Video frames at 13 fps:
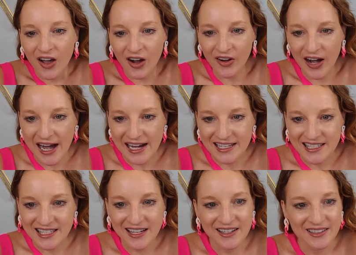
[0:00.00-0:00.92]
All
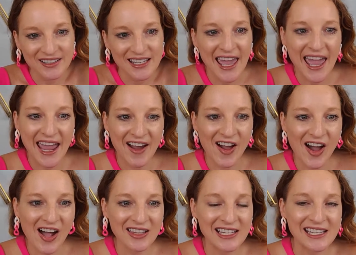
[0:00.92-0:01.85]
right. Hey,
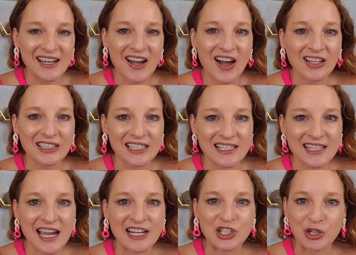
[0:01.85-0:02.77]
Holly. Holly
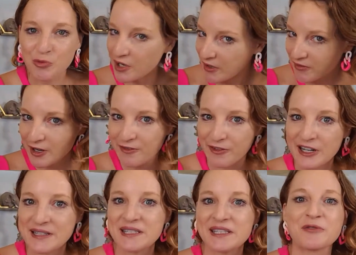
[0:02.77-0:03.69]
is actually one of our
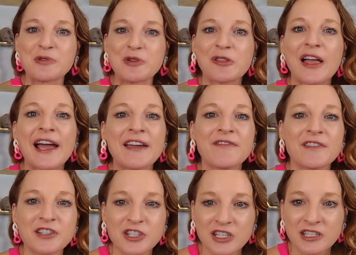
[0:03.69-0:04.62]
friends in real life,
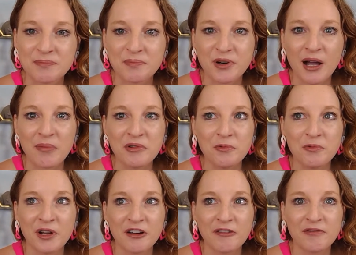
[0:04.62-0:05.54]
and she is probably
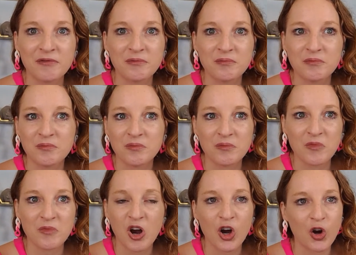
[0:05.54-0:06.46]
one of
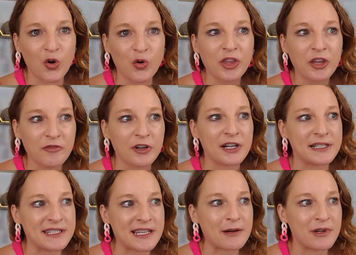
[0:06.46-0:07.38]
our only
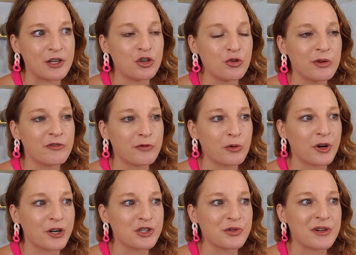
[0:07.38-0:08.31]
friends that we knew
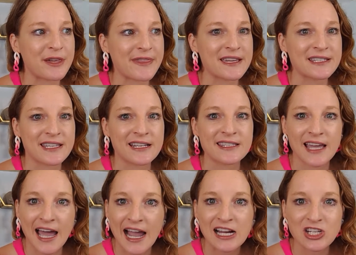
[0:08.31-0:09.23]
before doing this
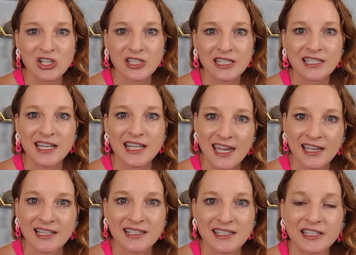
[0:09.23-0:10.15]
that's actually
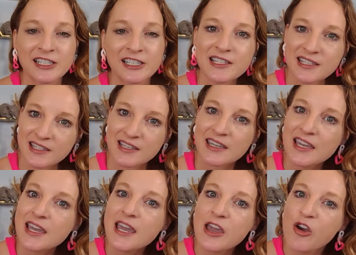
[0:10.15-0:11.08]
taken it seriously,
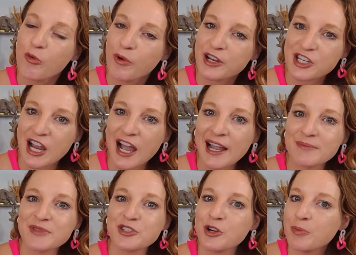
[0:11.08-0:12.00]
which
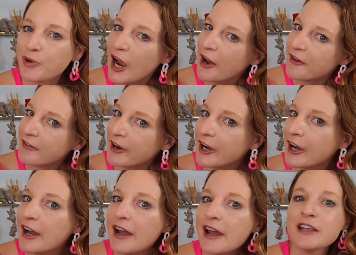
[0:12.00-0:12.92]
I'm so proud of
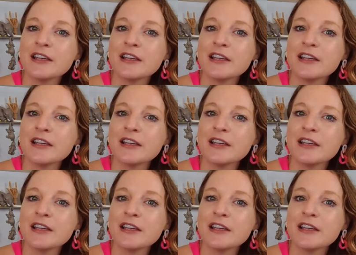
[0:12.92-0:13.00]
her.